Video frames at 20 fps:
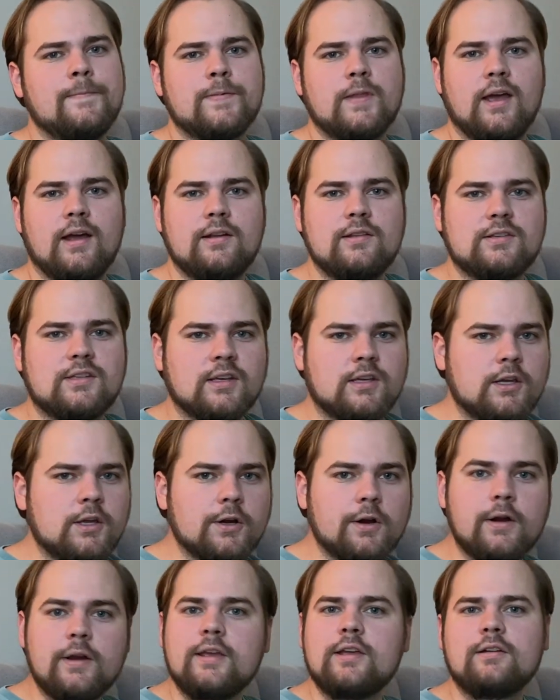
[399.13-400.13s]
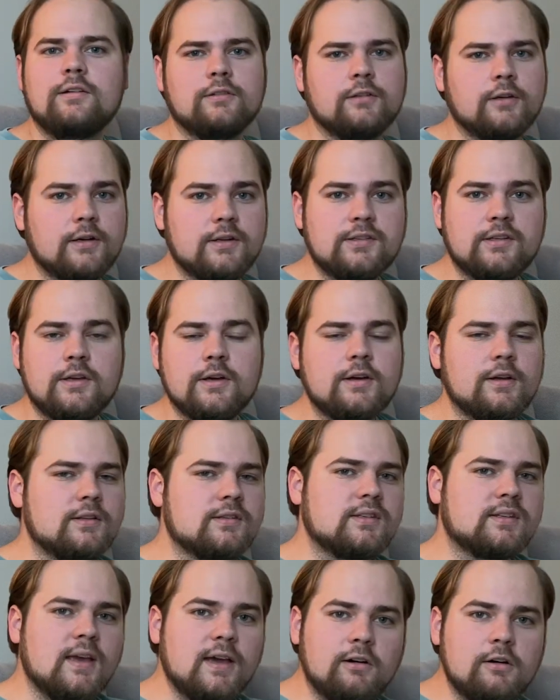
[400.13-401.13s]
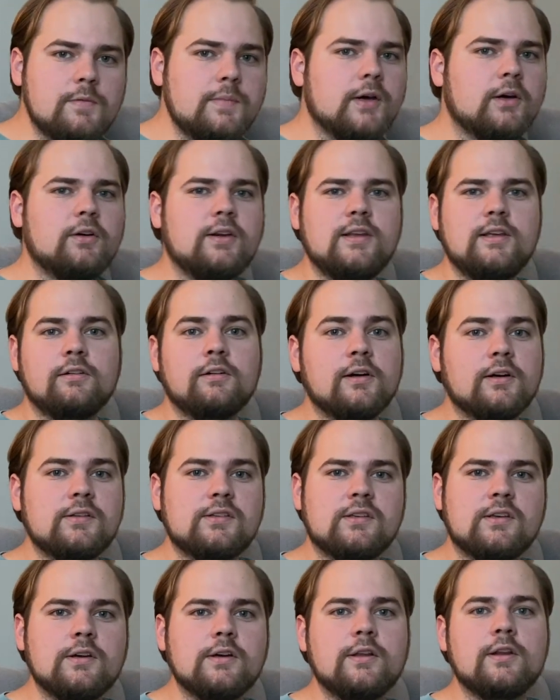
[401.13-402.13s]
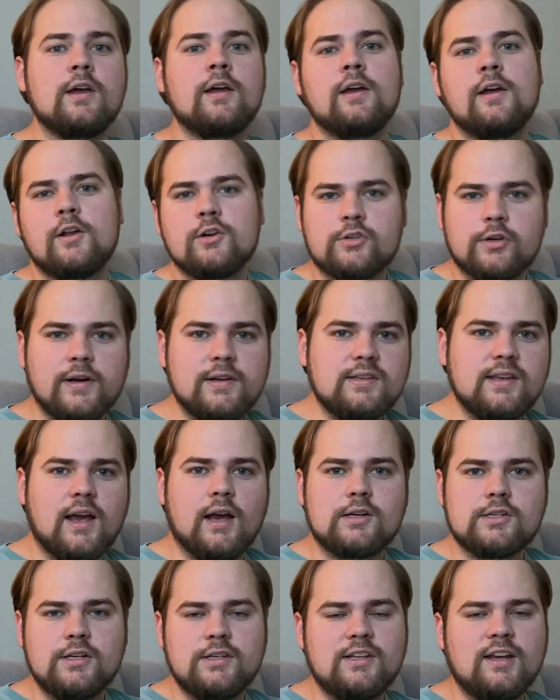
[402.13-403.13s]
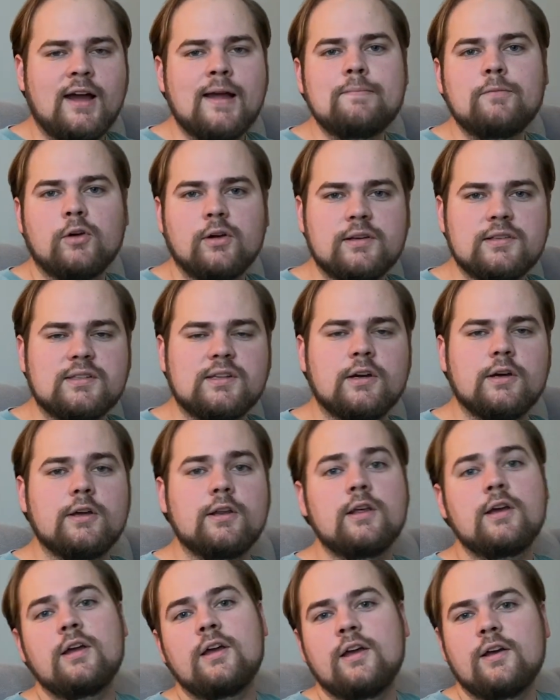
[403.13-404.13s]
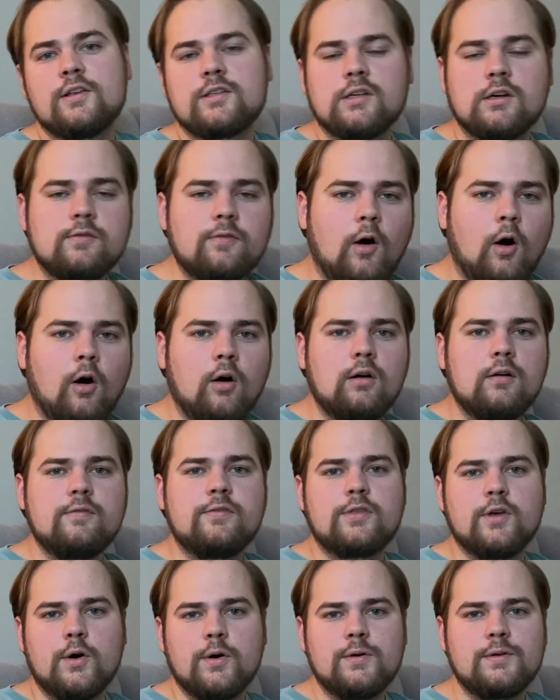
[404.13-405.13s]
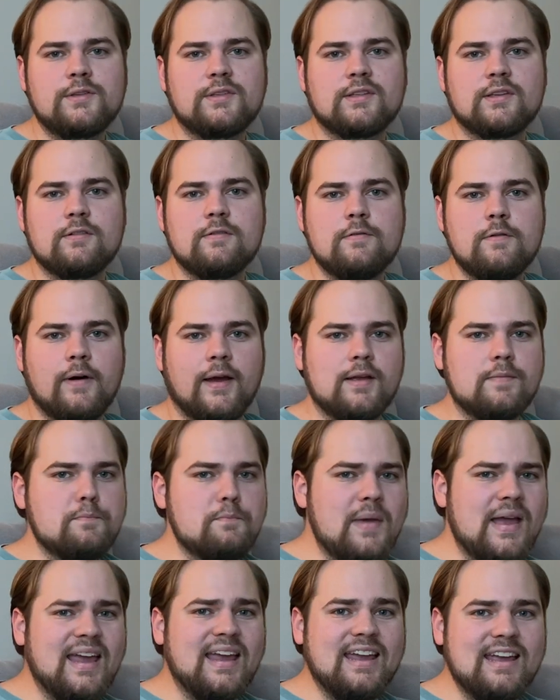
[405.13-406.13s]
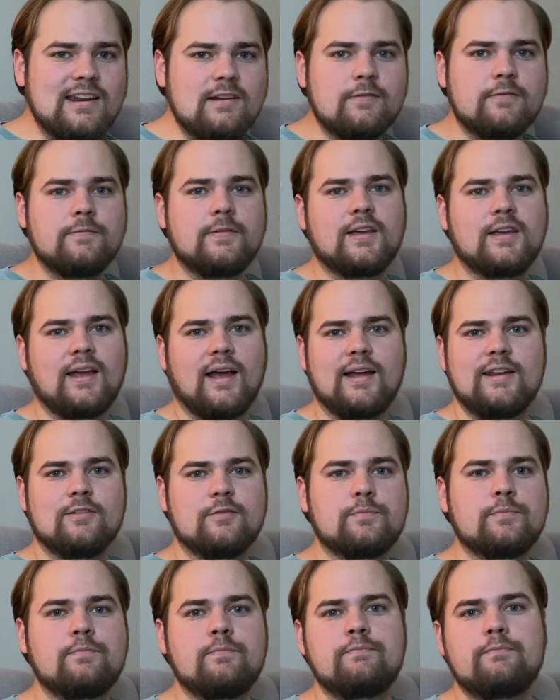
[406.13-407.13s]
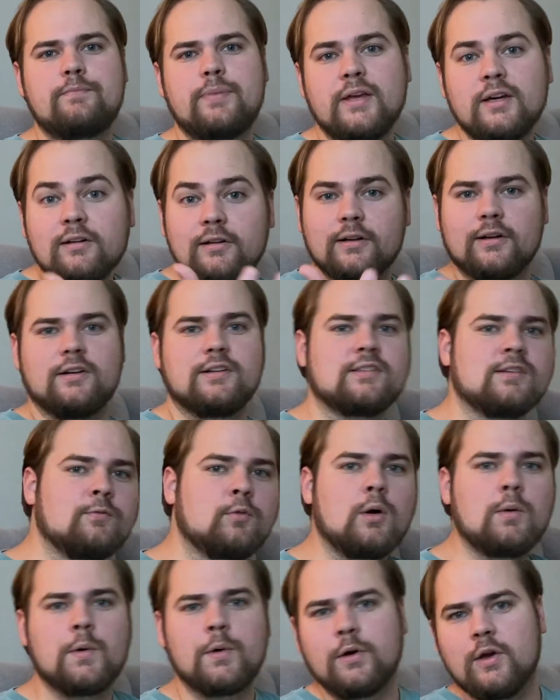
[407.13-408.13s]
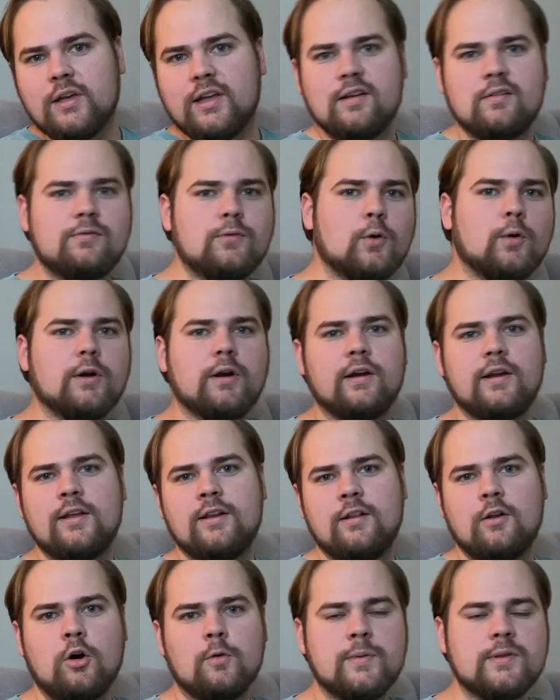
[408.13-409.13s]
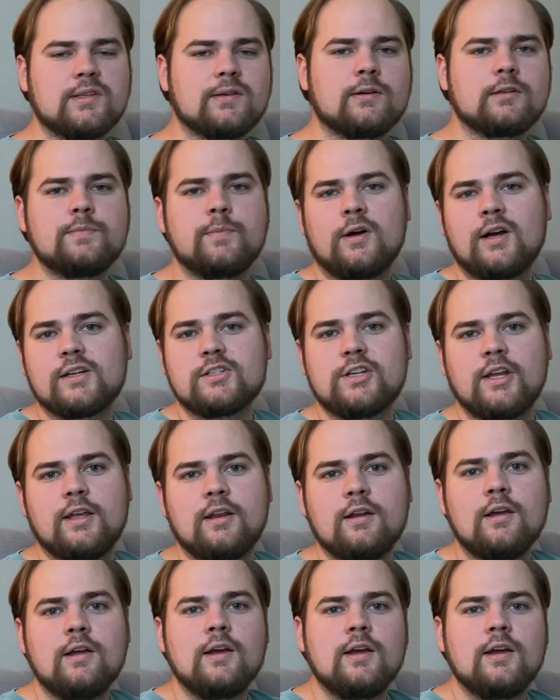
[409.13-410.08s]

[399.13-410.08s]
And security looks good. Scalability looks good. Transaction time looks good. So if all of those main kind of pillars of what we're looking for in an open source blockchain,